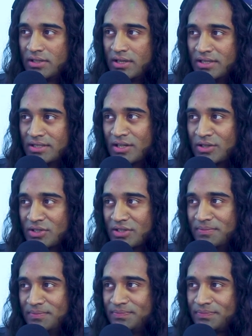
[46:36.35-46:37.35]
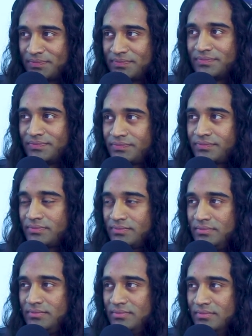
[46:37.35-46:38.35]
Intelligent. That is true.
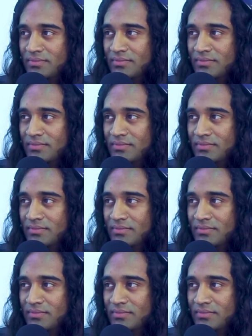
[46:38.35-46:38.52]
That is true.